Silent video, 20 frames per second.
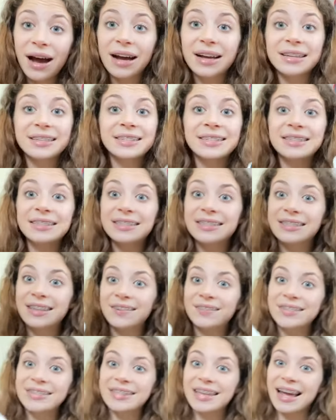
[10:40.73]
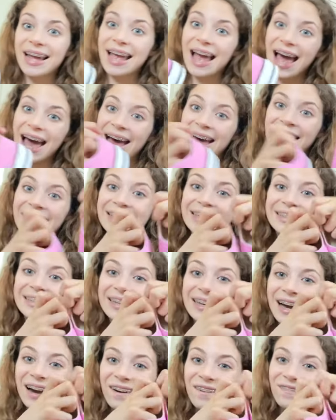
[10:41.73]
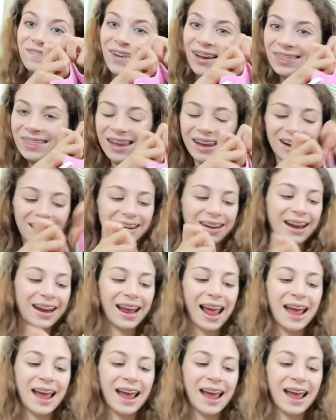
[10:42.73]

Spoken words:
So I'm just like, ah, look how fun they are.